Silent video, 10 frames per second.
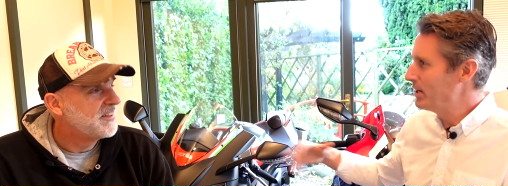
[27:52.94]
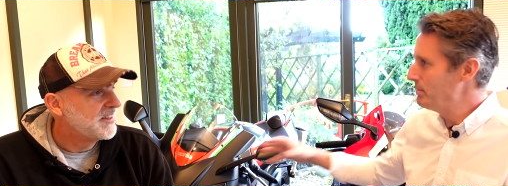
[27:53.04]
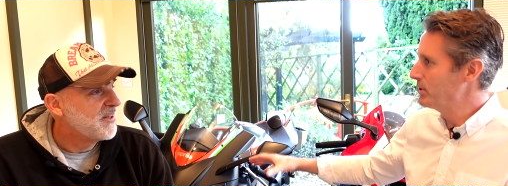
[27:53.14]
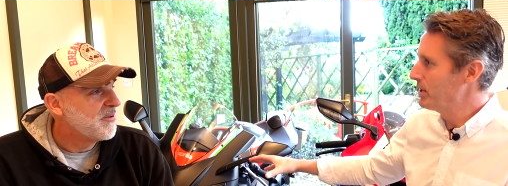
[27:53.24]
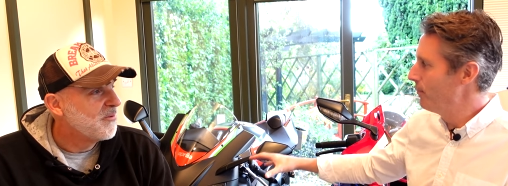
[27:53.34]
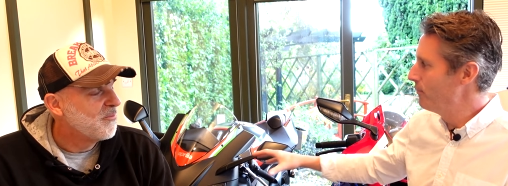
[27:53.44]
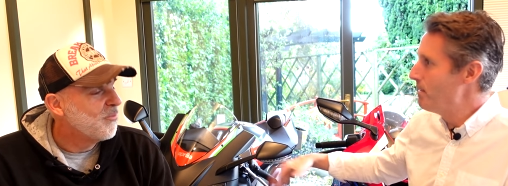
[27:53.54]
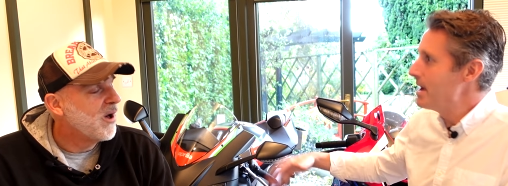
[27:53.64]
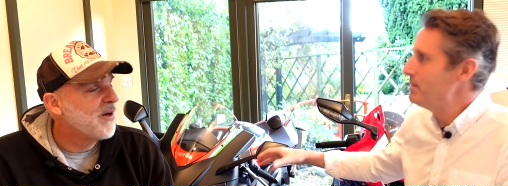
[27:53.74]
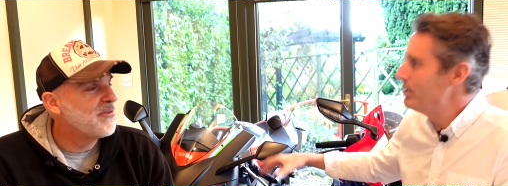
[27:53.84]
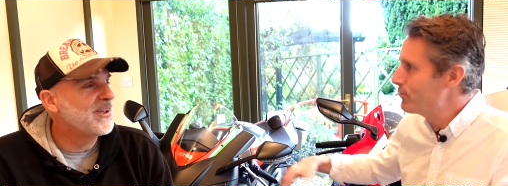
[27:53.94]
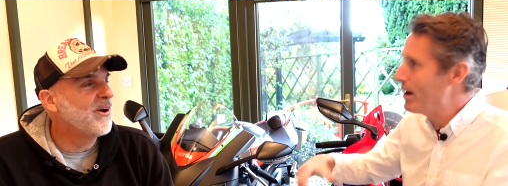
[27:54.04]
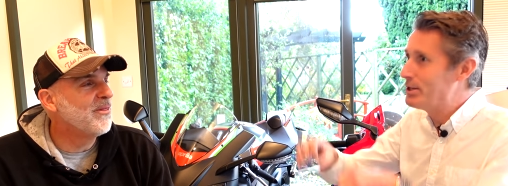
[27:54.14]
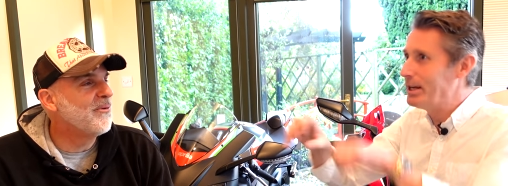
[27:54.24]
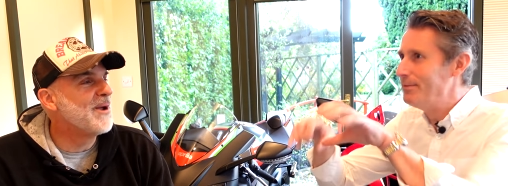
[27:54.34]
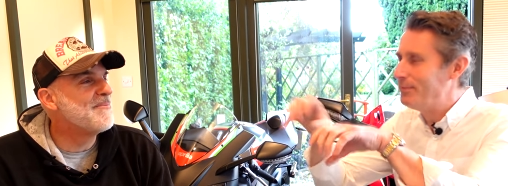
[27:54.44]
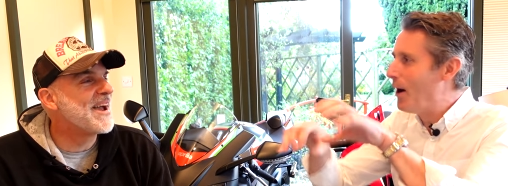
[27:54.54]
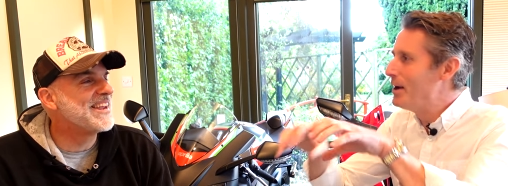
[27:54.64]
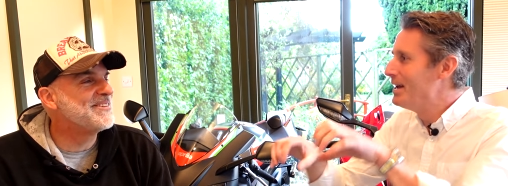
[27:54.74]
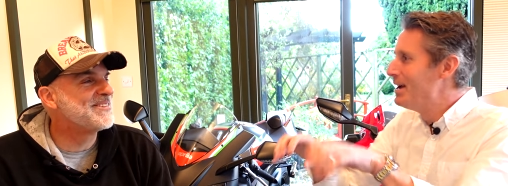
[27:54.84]
Speaker 1: see myself maybe stretching and
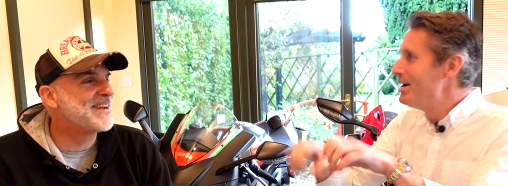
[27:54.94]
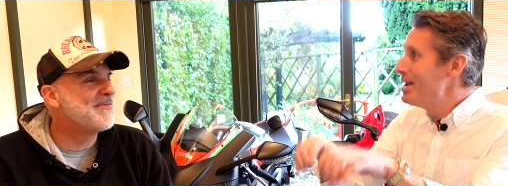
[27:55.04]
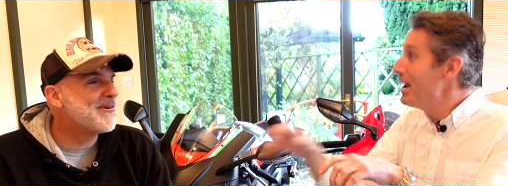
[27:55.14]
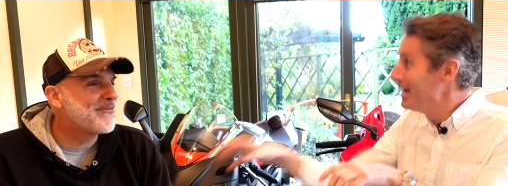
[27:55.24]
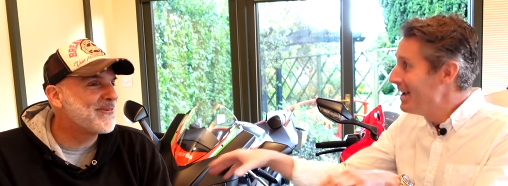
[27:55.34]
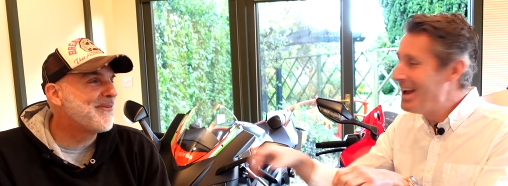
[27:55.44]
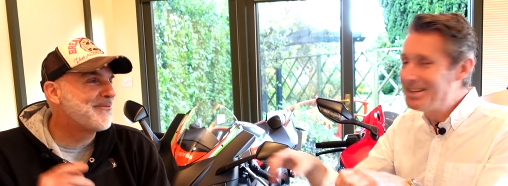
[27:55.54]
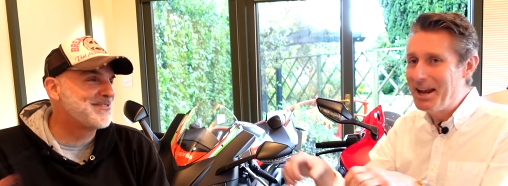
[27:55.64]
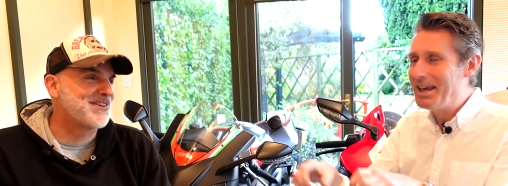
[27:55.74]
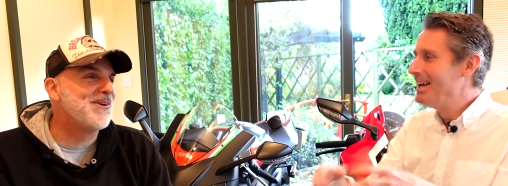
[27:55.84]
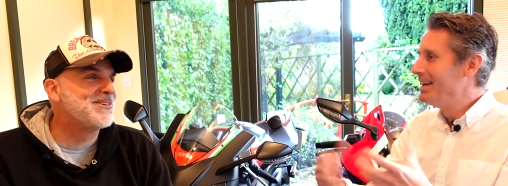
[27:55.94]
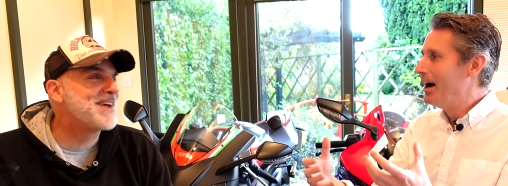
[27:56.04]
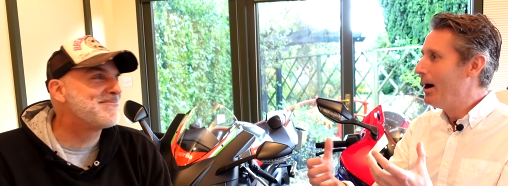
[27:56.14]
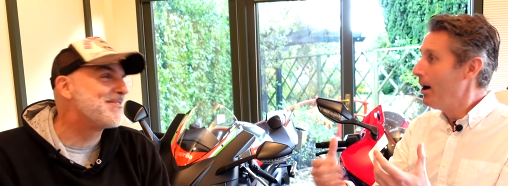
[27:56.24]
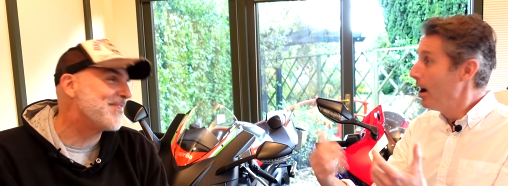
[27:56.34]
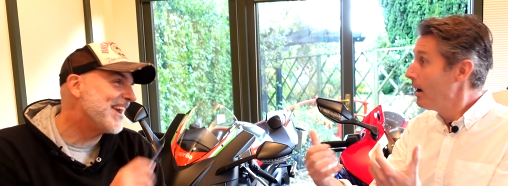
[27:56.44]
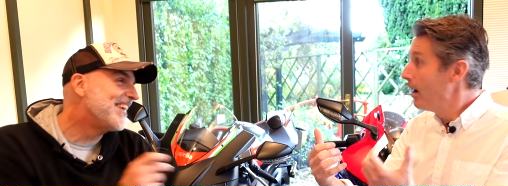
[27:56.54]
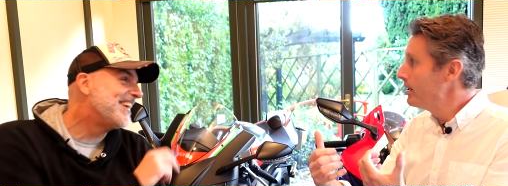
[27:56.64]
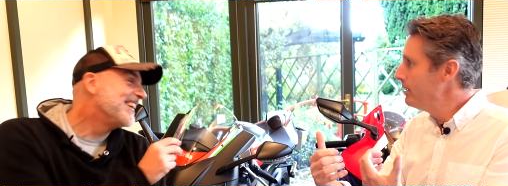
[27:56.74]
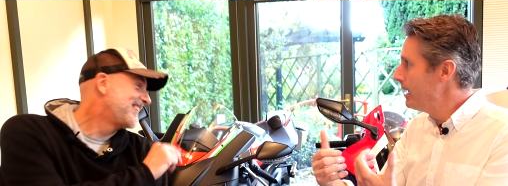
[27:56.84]
find. Said, well, yeah, exactly. I, I,
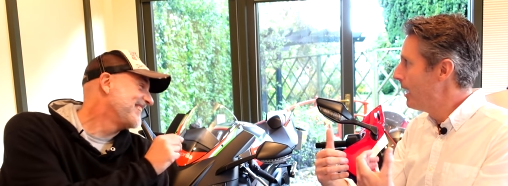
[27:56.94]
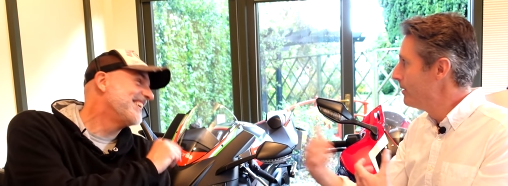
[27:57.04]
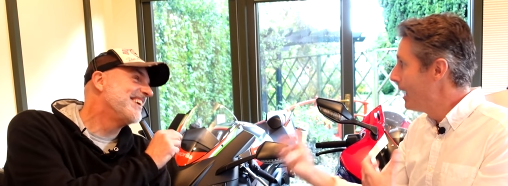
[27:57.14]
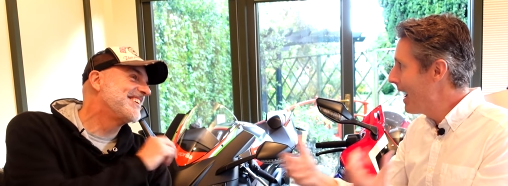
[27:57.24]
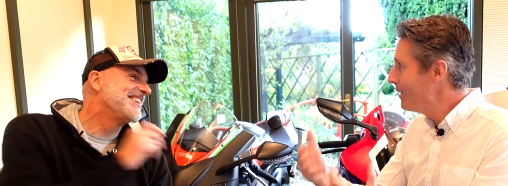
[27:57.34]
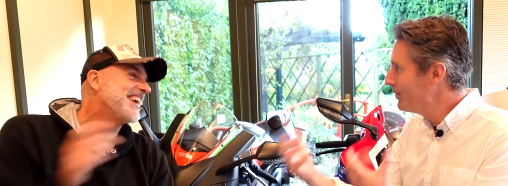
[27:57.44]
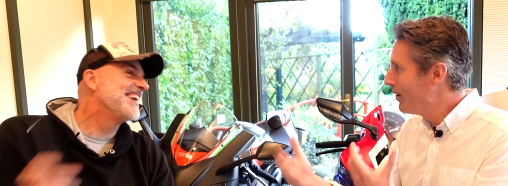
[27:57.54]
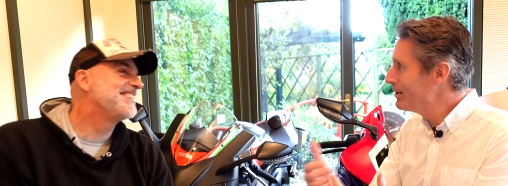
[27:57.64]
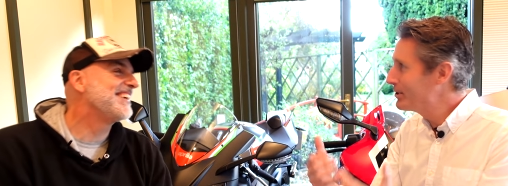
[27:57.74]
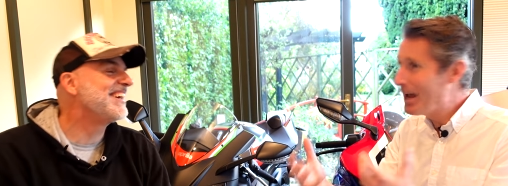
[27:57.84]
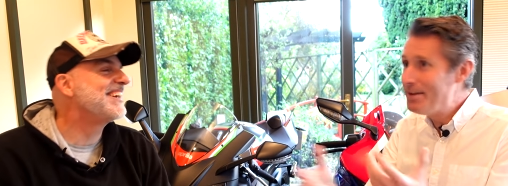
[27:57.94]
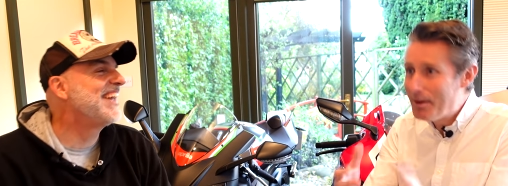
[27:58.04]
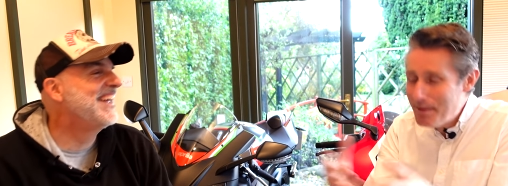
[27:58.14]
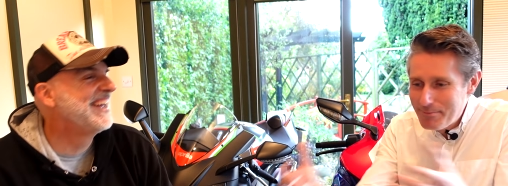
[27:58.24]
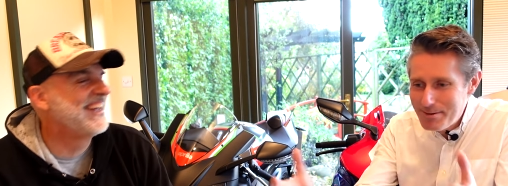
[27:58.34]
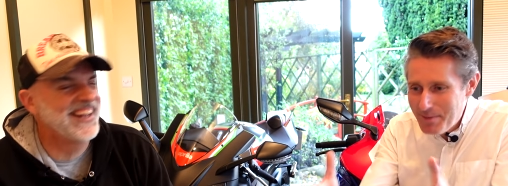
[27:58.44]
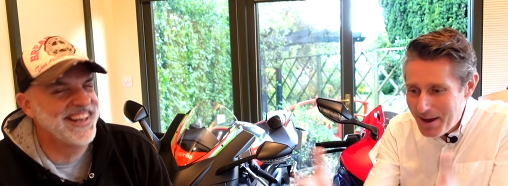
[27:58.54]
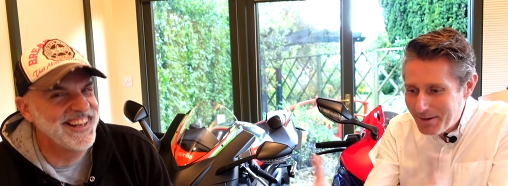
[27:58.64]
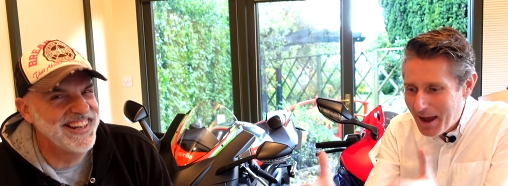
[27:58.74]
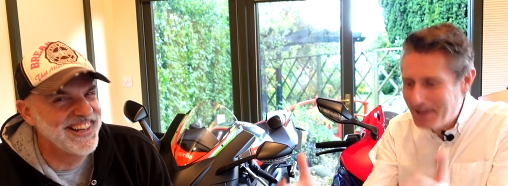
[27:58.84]
could, you know, I how could I save up every bit
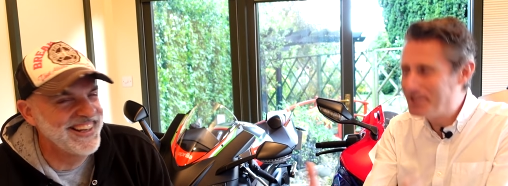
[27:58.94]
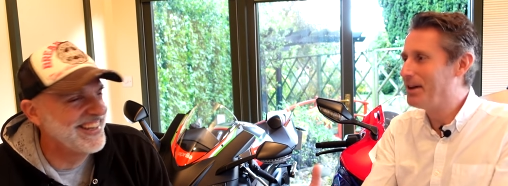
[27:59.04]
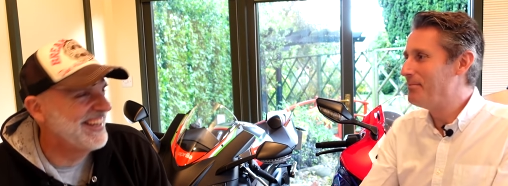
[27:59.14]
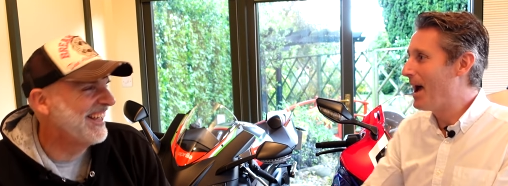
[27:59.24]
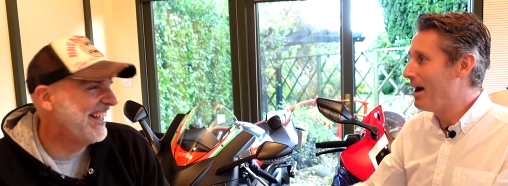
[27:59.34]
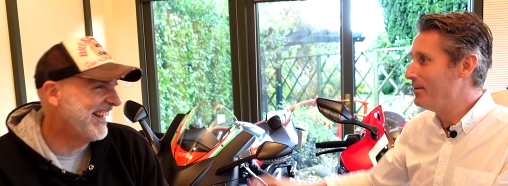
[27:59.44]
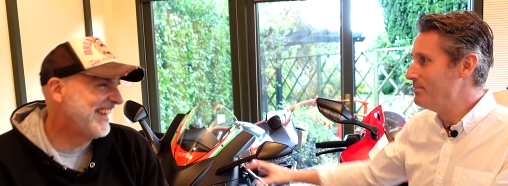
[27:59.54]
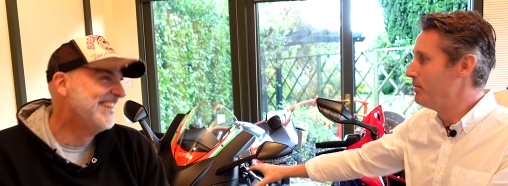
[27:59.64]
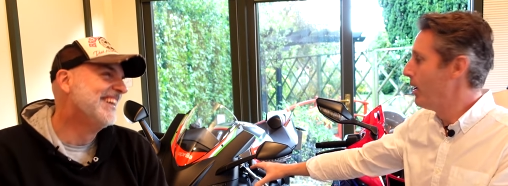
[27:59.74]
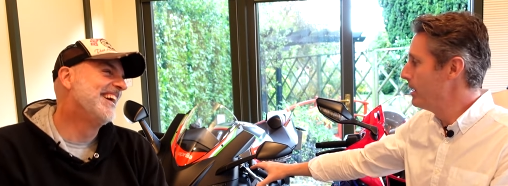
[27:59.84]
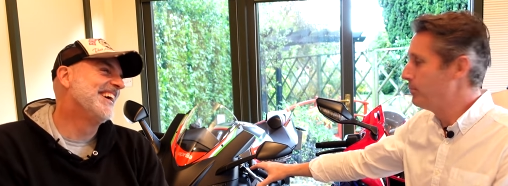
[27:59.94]
of cash somehow and buy